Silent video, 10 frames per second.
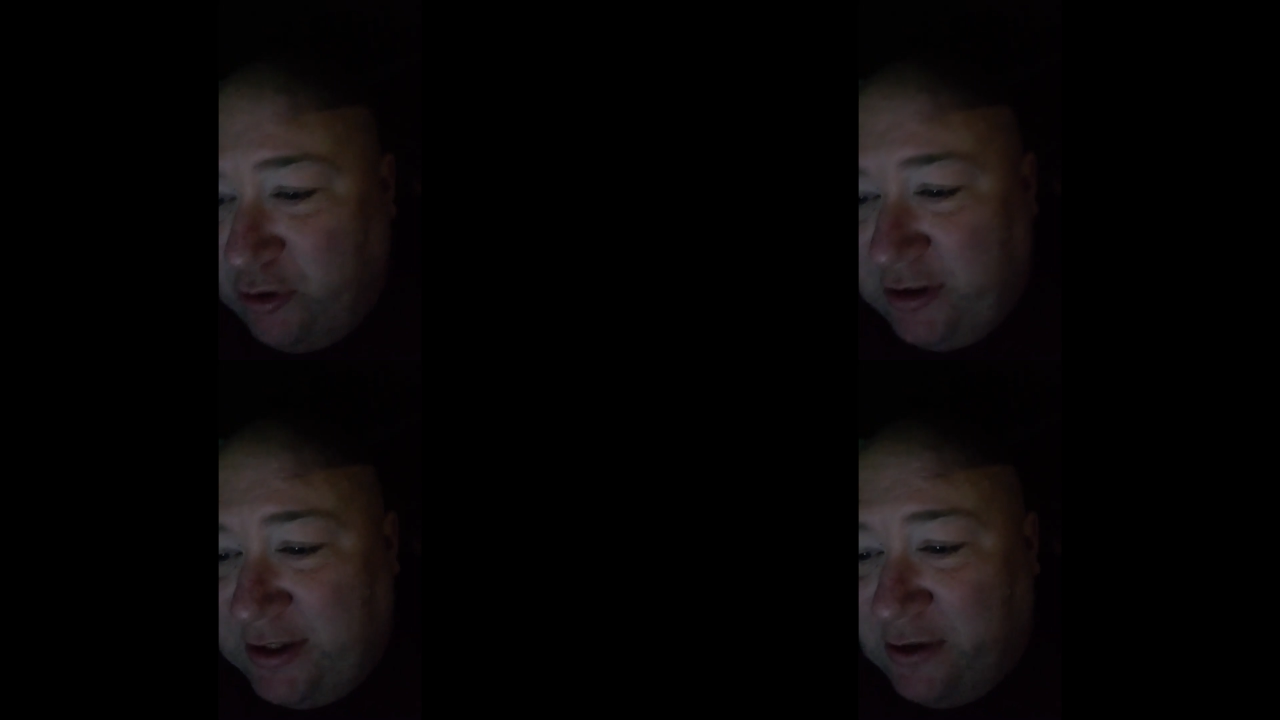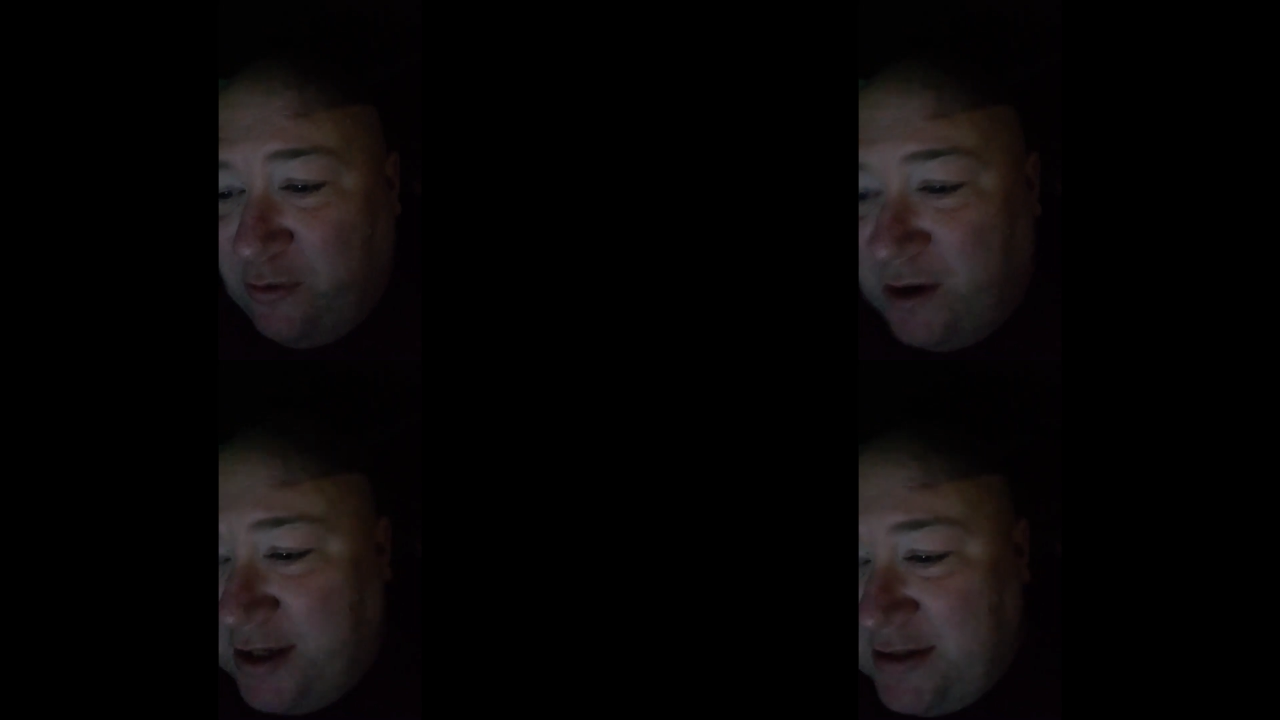
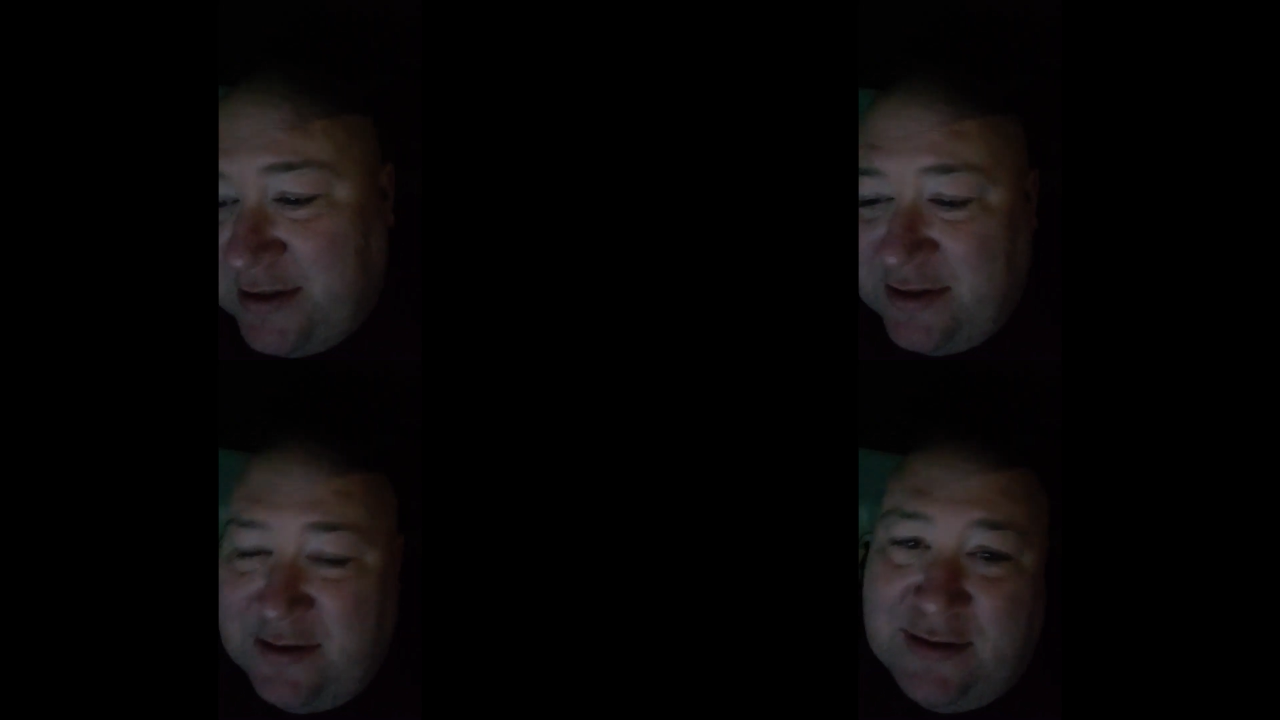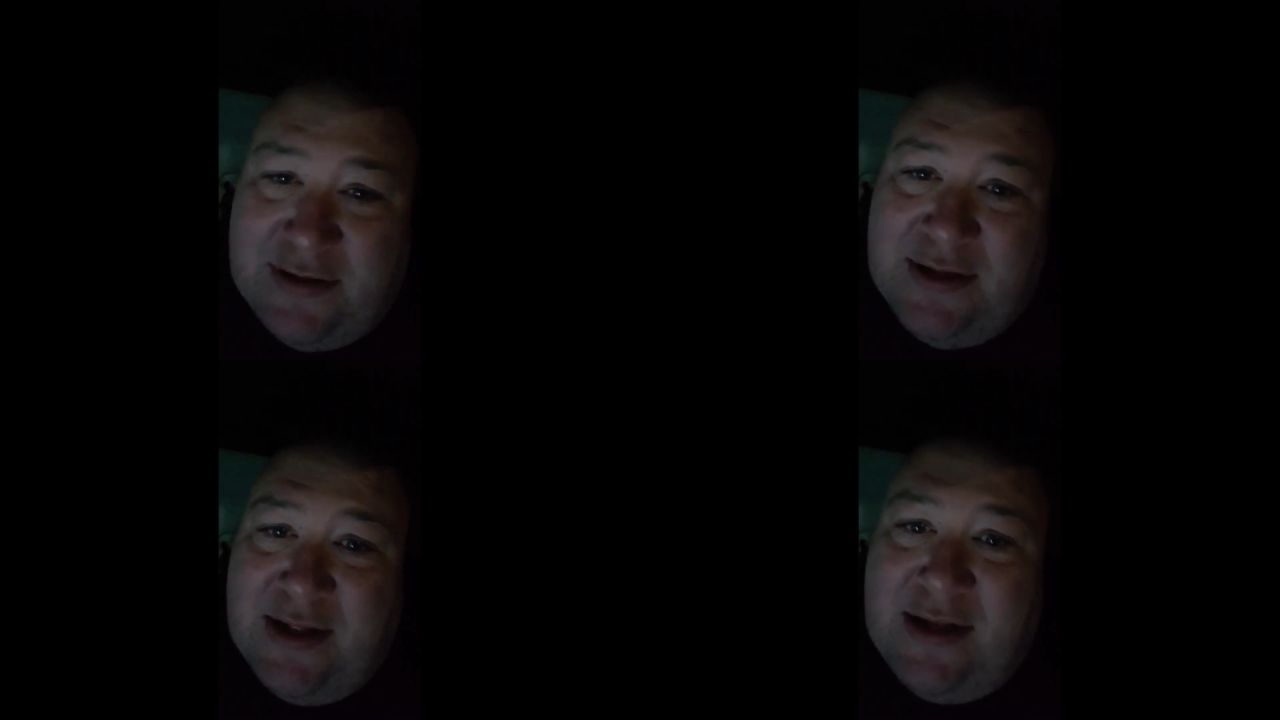kilowatts
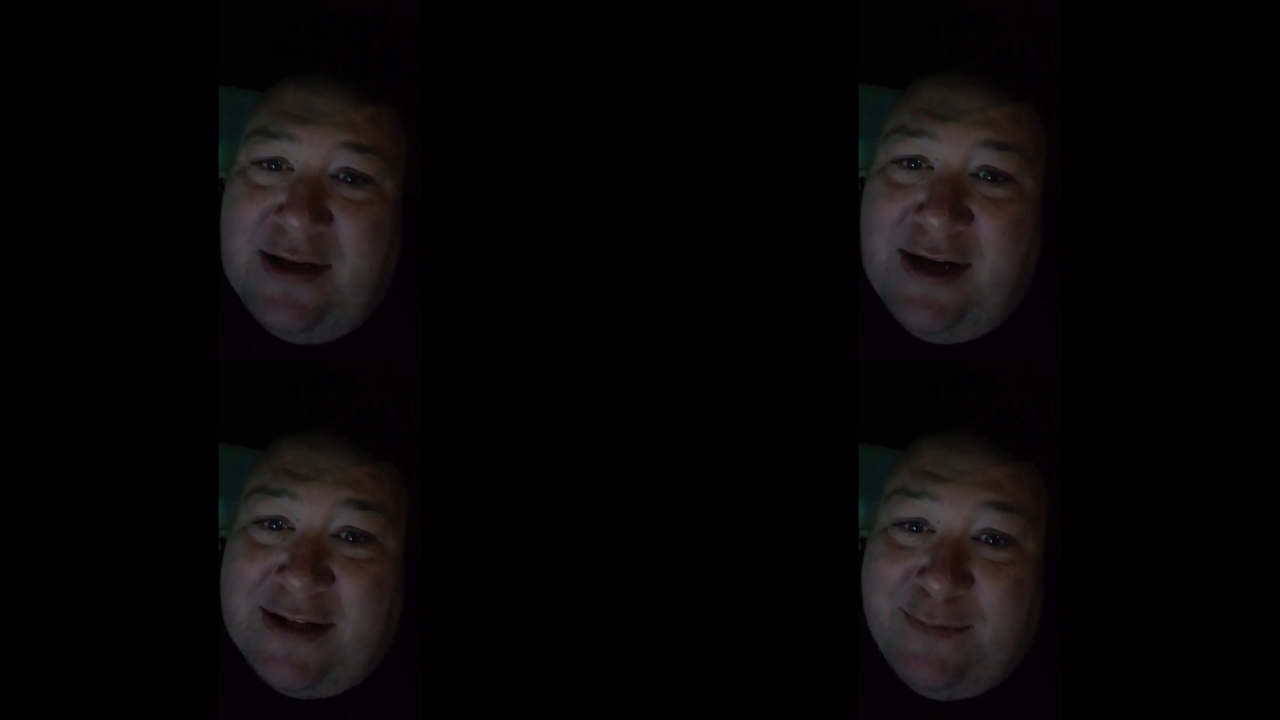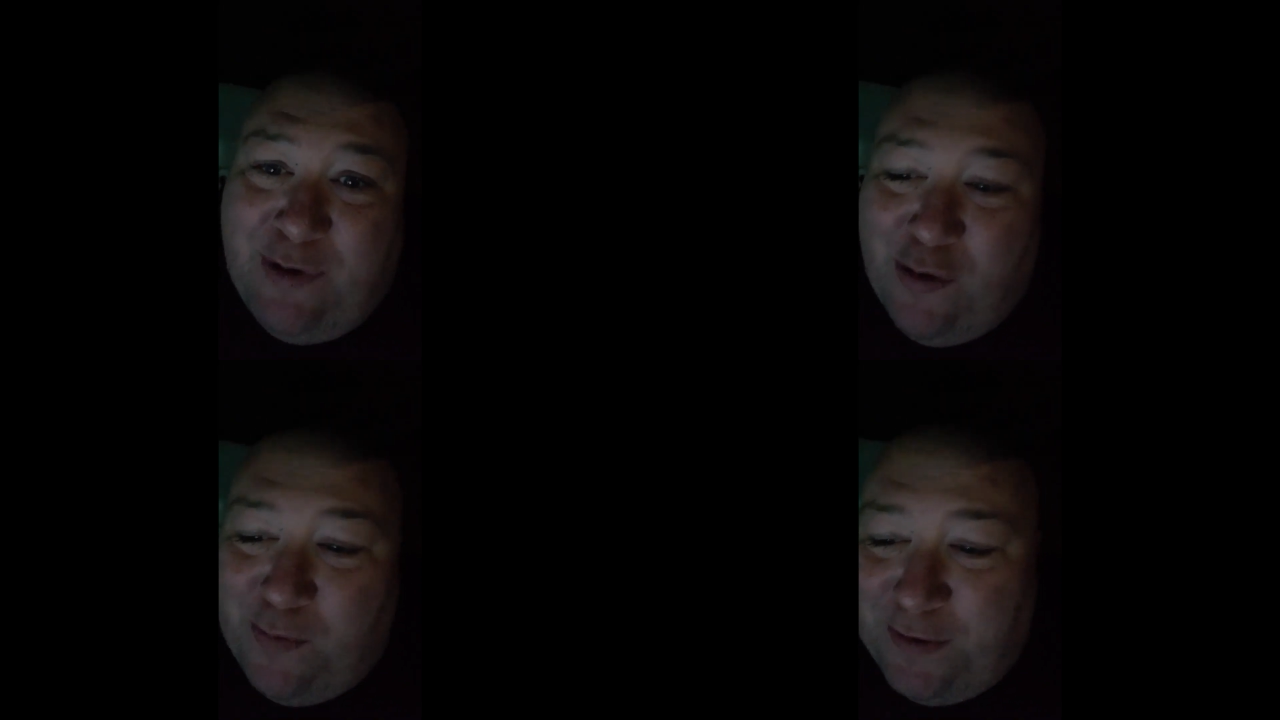at the
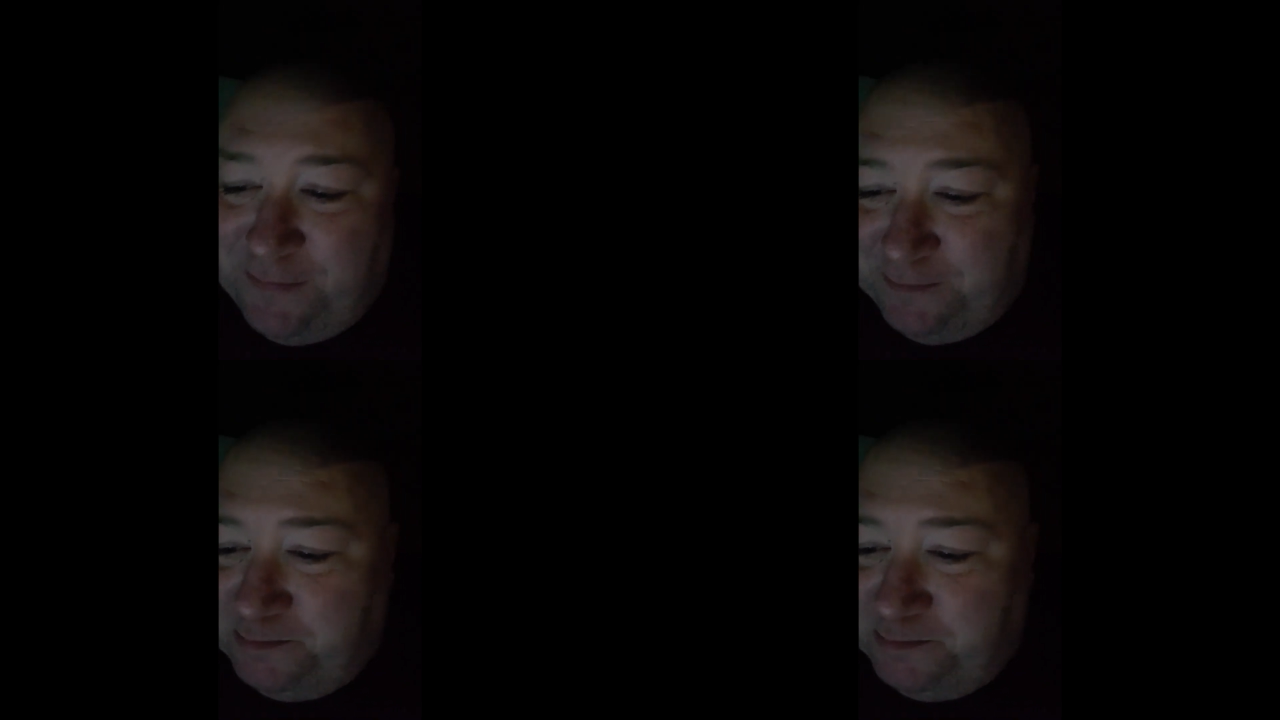moment.